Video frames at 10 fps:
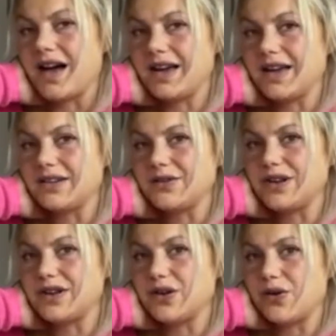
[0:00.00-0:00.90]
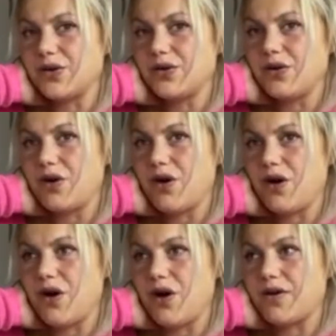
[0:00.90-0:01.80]
I had to let go
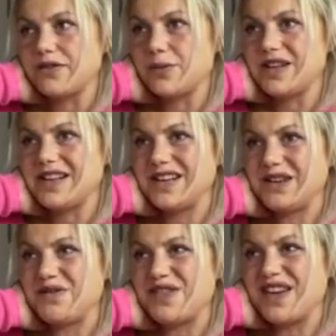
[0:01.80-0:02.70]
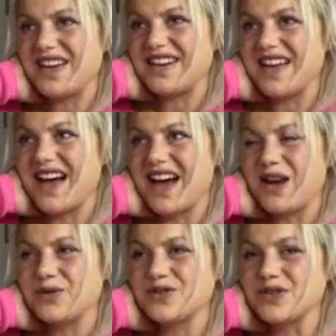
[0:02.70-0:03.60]
of the belief that
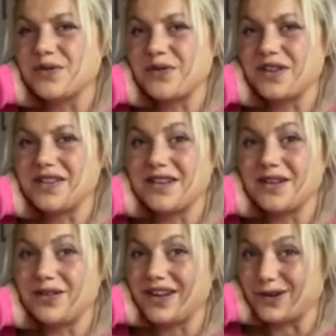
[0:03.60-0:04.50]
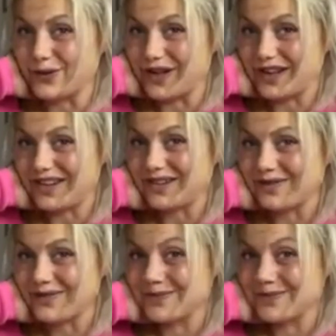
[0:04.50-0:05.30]
I was something the devil had created.